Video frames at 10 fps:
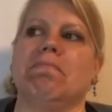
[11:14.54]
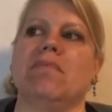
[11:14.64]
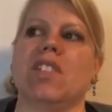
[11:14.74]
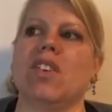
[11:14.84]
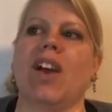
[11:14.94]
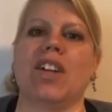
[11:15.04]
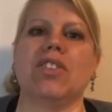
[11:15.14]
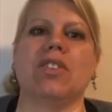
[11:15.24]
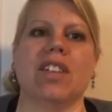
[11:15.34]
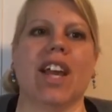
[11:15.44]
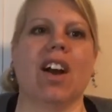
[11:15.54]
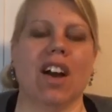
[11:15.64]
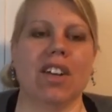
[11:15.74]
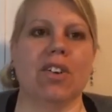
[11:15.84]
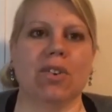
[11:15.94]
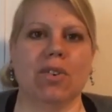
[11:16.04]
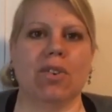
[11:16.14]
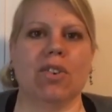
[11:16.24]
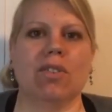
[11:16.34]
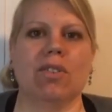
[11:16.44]
So actual like
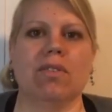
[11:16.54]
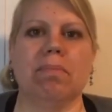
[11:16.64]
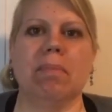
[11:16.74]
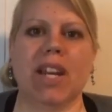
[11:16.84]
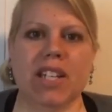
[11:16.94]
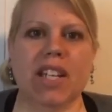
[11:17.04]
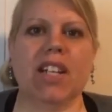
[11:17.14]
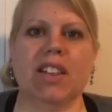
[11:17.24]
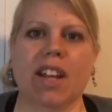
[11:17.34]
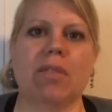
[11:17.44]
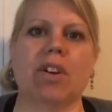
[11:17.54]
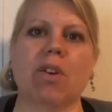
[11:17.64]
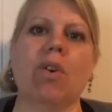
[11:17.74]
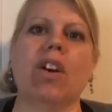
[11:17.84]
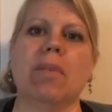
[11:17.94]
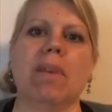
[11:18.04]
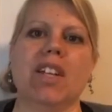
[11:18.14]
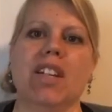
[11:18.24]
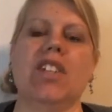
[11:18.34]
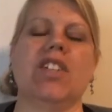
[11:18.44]
audio recorded
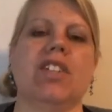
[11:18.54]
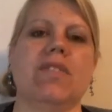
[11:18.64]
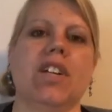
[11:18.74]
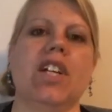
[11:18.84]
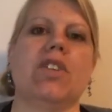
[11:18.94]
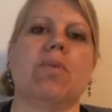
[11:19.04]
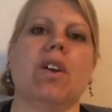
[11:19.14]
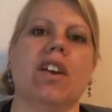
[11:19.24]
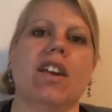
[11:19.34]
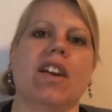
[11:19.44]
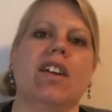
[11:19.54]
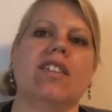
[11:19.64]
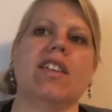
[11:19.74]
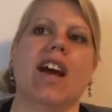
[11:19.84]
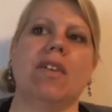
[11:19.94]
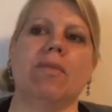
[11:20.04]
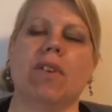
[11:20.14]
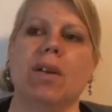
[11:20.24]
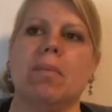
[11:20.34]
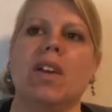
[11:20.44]
meditations for each one, aside
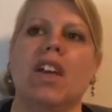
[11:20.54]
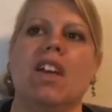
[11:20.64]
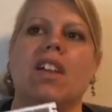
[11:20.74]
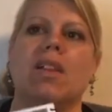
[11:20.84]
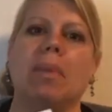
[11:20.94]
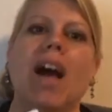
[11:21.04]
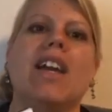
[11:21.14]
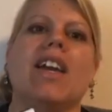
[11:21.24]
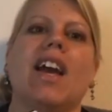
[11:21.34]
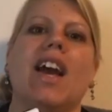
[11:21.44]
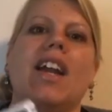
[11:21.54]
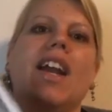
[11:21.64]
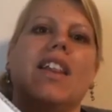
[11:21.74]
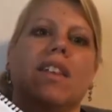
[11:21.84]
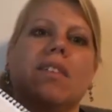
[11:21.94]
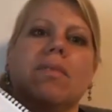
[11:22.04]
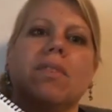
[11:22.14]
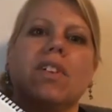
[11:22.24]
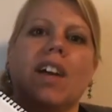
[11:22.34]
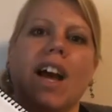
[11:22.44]
from the pocket guide and the
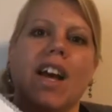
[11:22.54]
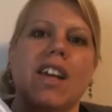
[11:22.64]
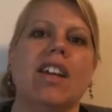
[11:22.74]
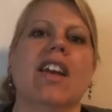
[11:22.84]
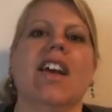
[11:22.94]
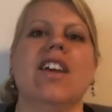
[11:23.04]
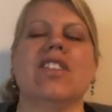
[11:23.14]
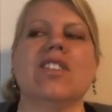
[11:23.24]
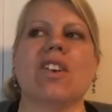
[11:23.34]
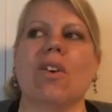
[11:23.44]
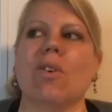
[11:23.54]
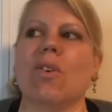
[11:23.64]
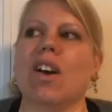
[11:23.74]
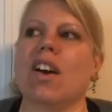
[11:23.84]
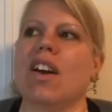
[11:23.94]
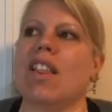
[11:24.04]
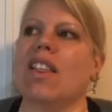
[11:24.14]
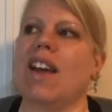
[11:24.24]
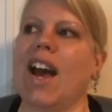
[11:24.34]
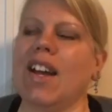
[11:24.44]
full guide. So
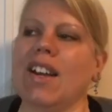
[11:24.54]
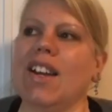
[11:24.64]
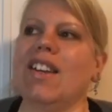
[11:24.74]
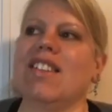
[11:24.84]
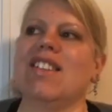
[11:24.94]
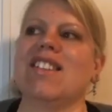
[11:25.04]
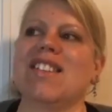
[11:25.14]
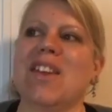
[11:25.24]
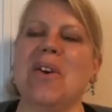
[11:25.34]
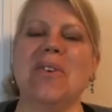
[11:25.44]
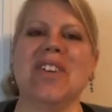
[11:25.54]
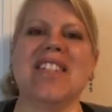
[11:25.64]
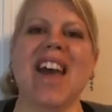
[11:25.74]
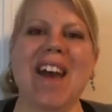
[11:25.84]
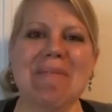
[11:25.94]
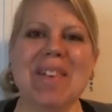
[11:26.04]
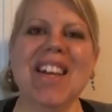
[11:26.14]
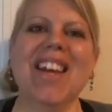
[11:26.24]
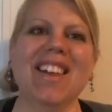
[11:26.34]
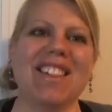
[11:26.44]
that is what's
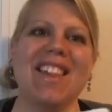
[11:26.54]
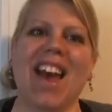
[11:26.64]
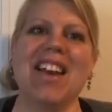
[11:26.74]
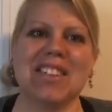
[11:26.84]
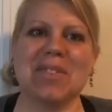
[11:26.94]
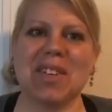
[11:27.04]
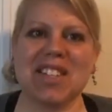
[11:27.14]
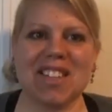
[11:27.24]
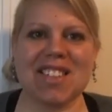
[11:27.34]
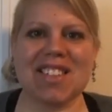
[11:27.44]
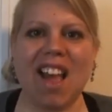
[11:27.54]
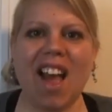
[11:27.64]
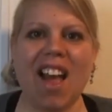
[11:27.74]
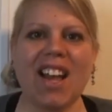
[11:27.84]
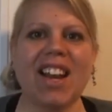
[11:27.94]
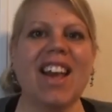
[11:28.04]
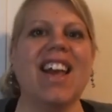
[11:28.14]
happening. That is what's inside.